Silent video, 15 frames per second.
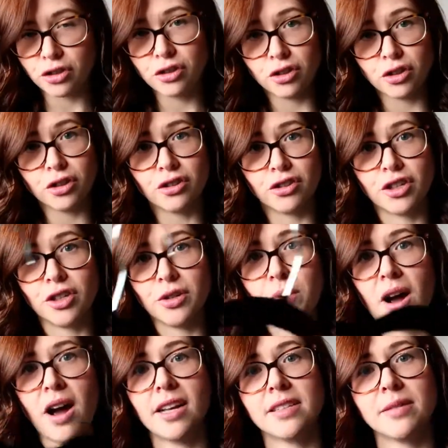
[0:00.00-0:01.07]
just 2
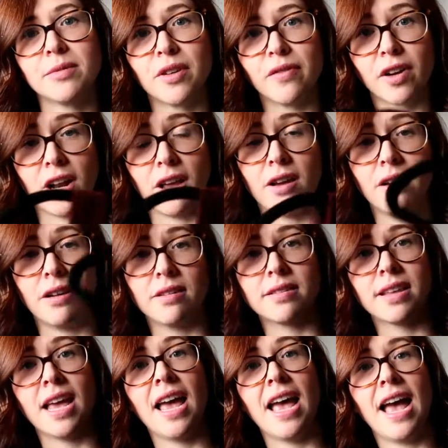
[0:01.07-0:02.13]
items of clothes,
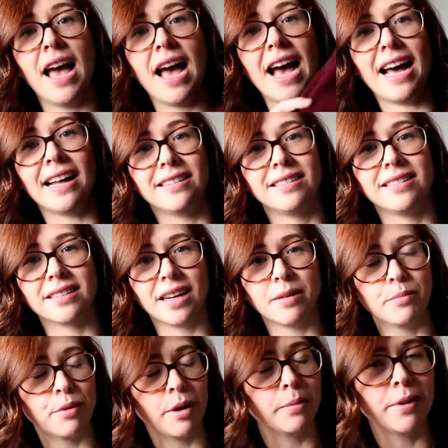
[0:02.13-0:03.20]
and
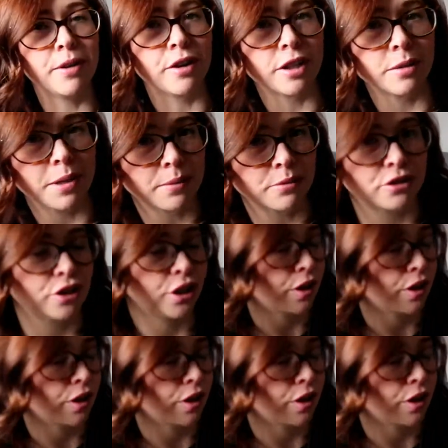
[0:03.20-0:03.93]
I'm probably not going to be able to show